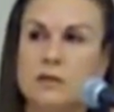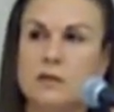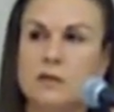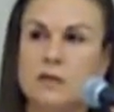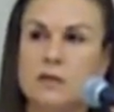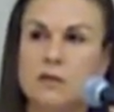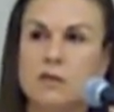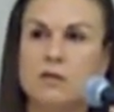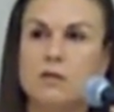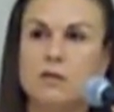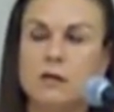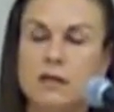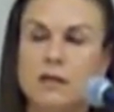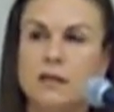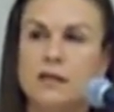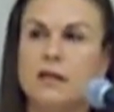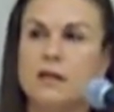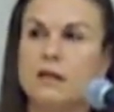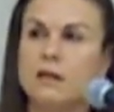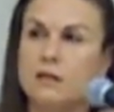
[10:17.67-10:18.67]
you know, and
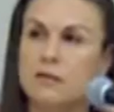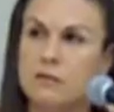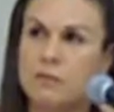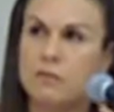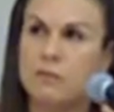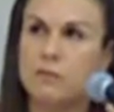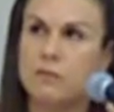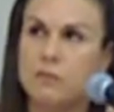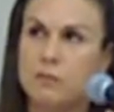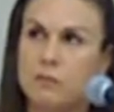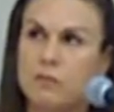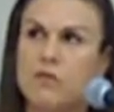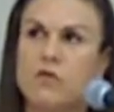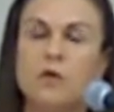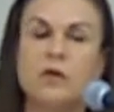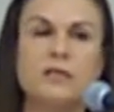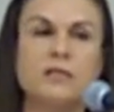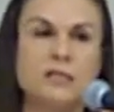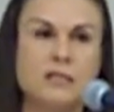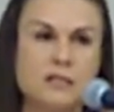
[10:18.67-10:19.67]
that
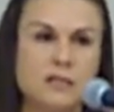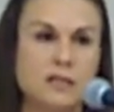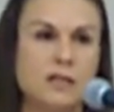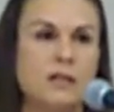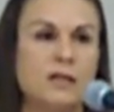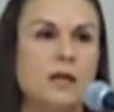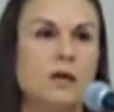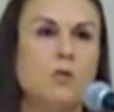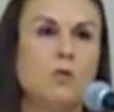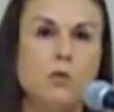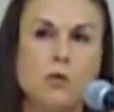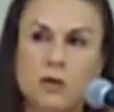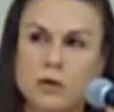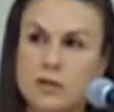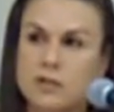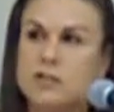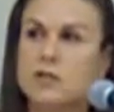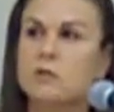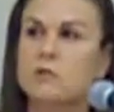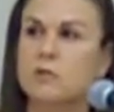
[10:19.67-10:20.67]
voices can get worse
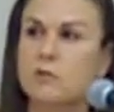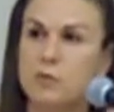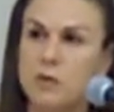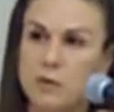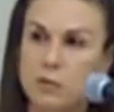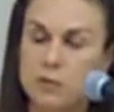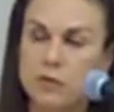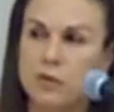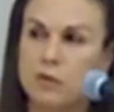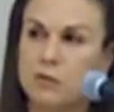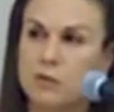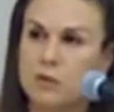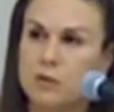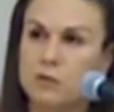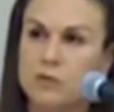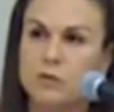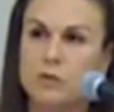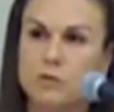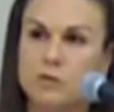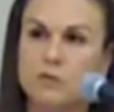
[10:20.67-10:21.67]
when people are going
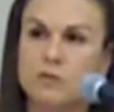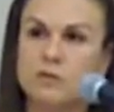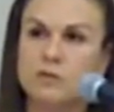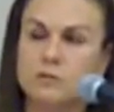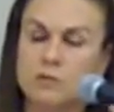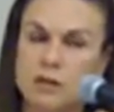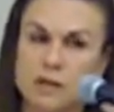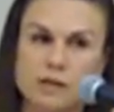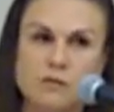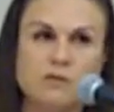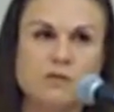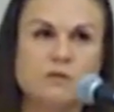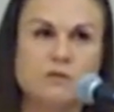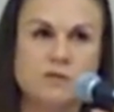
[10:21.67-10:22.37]
through some kind of